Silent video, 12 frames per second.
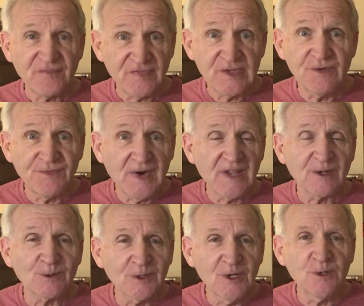to Father
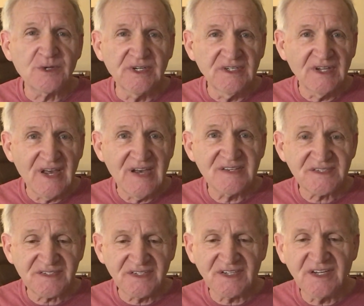Logan
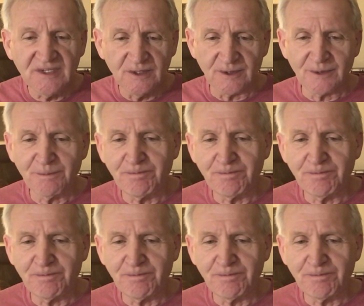as the killer